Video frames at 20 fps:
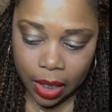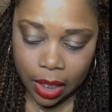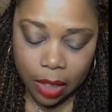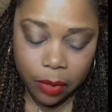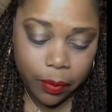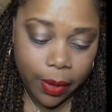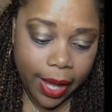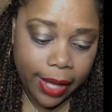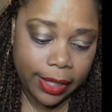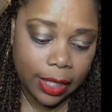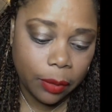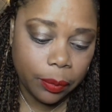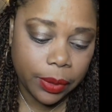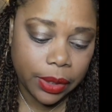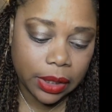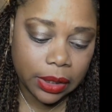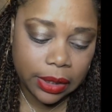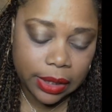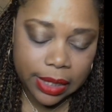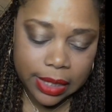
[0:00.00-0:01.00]
he riding there
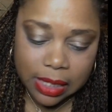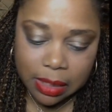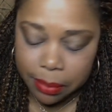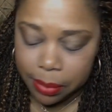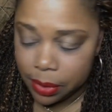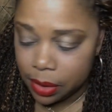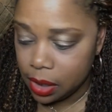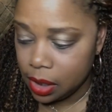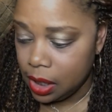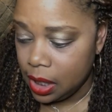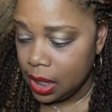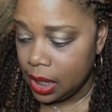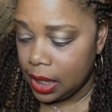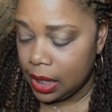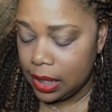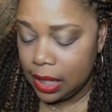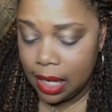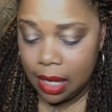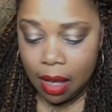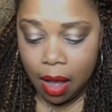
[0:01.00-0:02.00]
with Elizabeth.
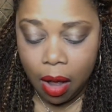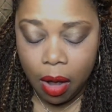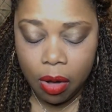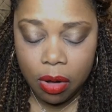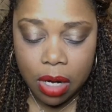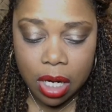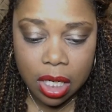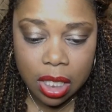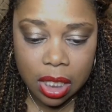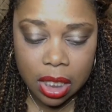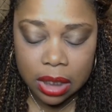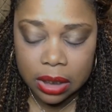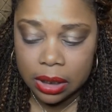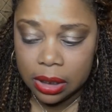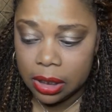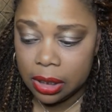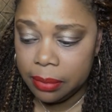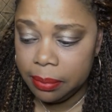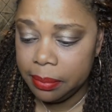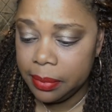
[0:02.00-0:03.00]
And they all
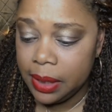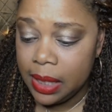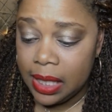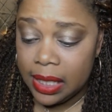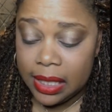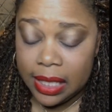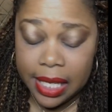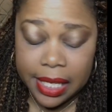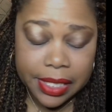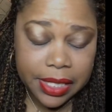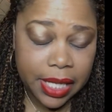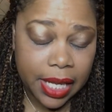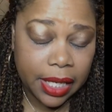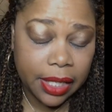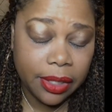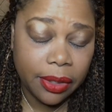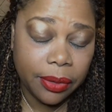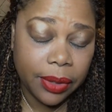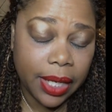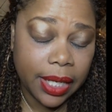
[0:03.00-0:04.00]
hugged up. Next thing
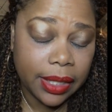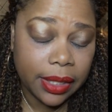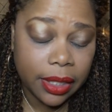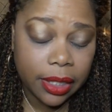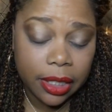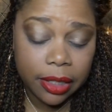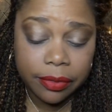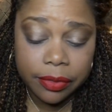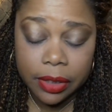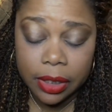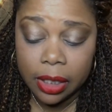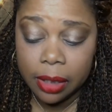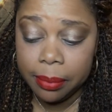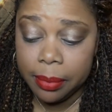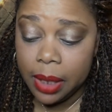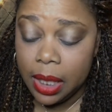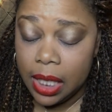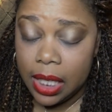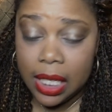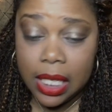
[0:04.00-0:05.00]
you know, they loved
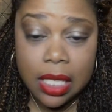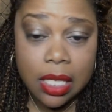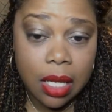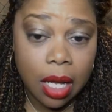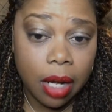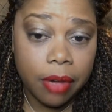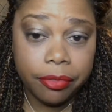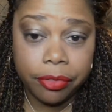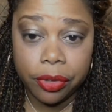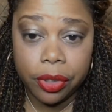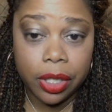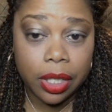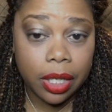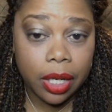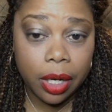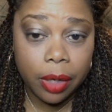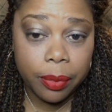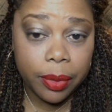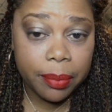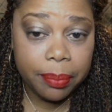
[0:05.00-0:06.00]
up. He's comforting
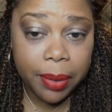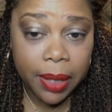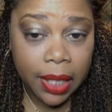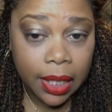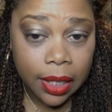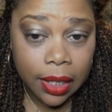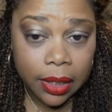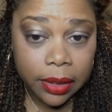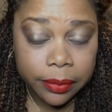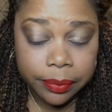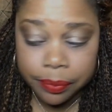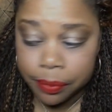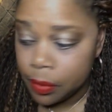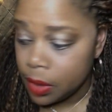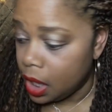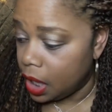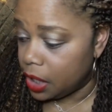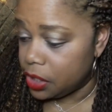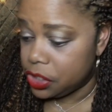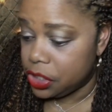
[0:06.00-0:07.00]
her with peen.
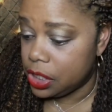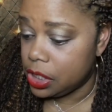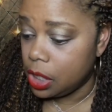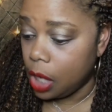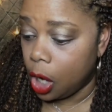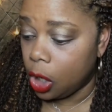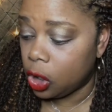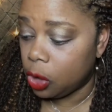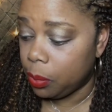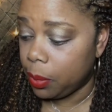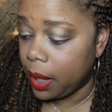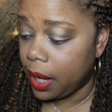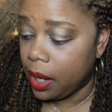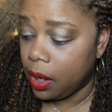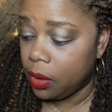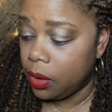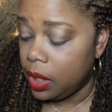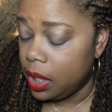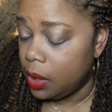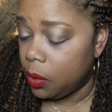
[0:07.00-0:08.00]
And she talking
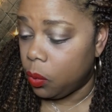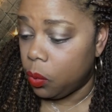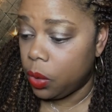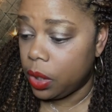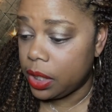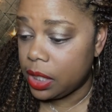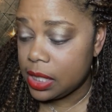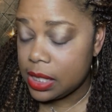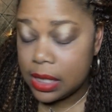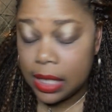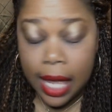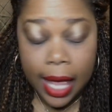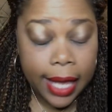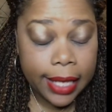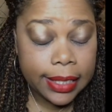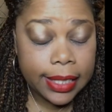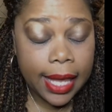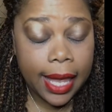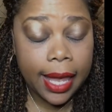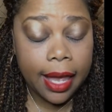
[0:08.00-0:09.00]
about what it's
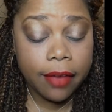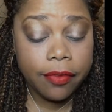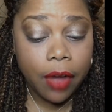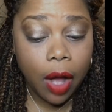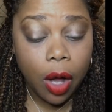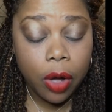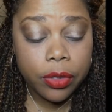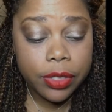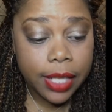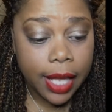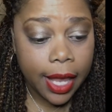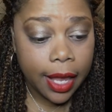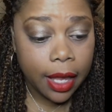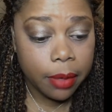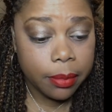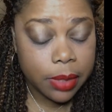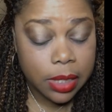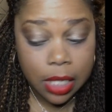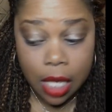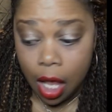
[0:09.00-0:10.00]
like to have
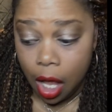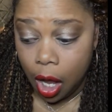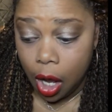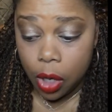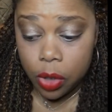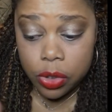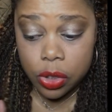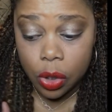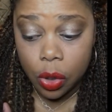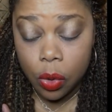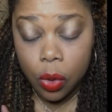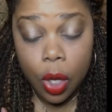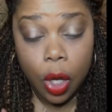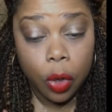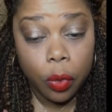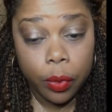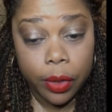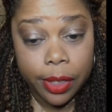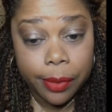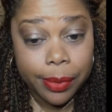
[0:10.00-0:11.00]
Alzheimer's. Also,
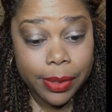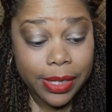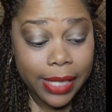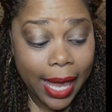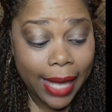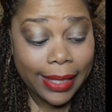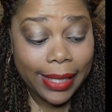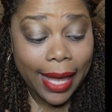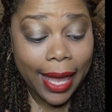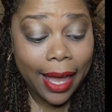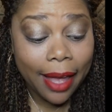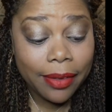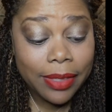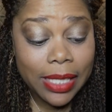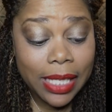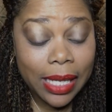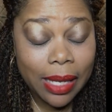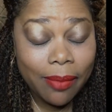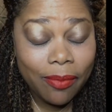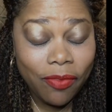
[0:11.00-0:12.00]
what it was like to have
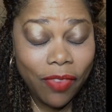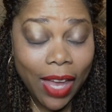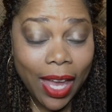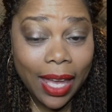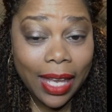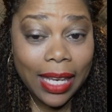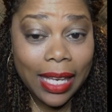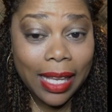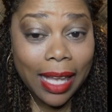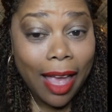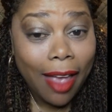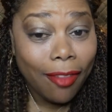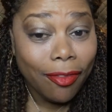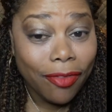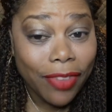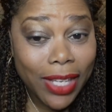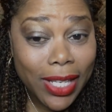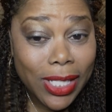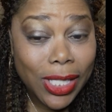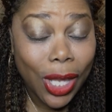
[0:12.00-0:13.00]
Tim Fanning
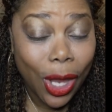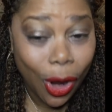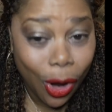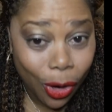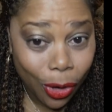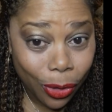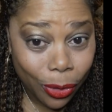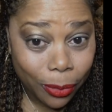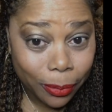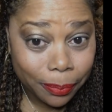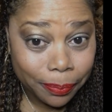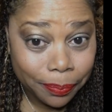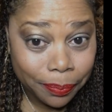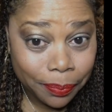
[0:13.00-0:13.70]
visit her